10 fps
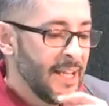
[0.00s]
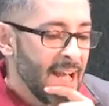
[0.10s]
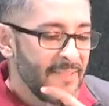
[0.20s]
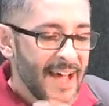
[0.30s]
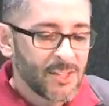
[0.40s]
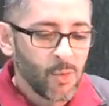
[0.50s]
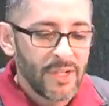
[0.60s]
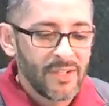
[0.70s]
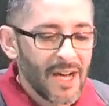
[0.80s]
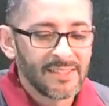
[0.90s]
And that's
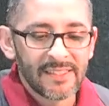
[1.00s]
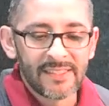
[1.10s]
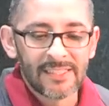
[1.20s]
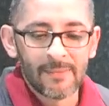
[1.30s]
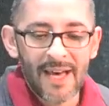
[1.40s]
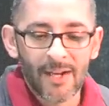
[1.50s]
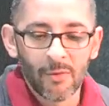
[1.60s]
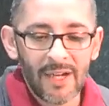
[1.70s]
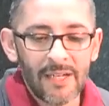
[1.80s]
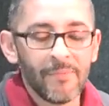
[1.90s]
when Gnosticism had
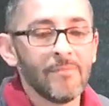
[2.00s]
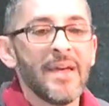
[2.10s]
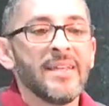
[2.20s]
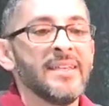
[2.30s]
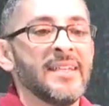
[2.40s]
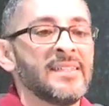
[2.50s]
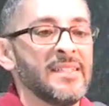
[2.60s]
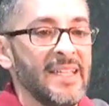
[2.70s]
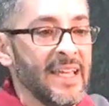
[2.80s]
already been making its